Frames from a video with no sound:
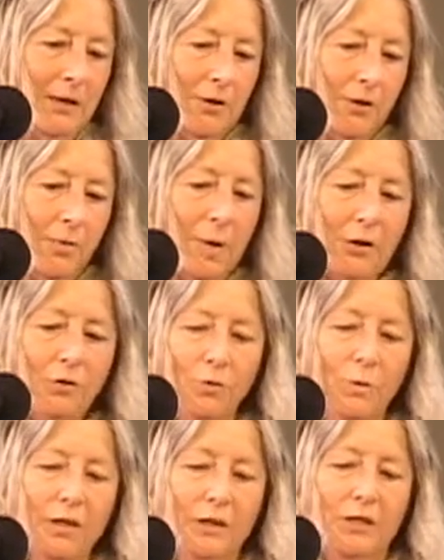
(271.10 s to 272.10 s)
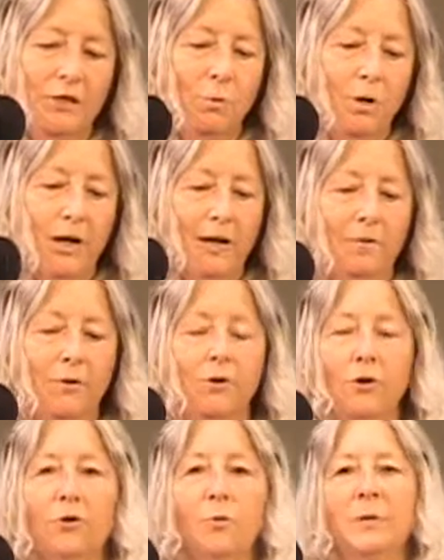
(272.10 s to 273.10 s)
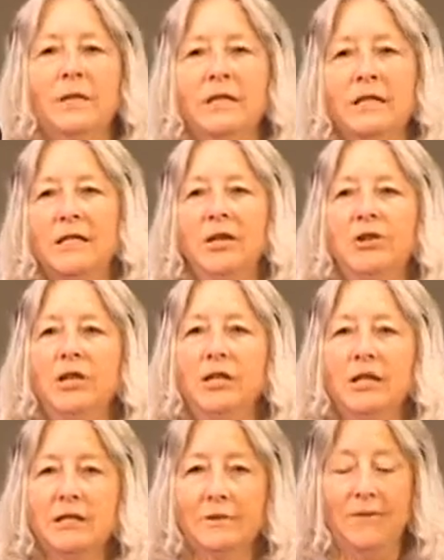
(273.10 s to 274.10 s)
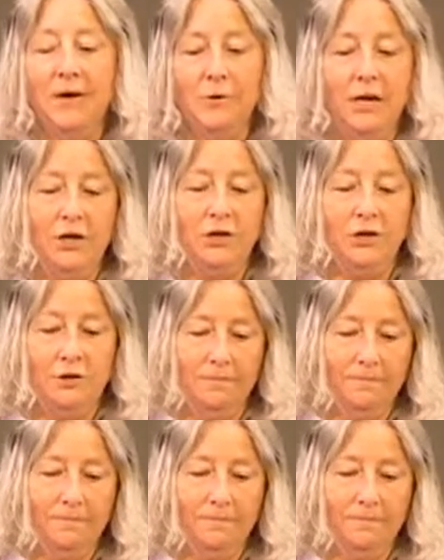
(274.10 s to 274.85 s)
You're about to witness what I have learned with this teaching as a foundation.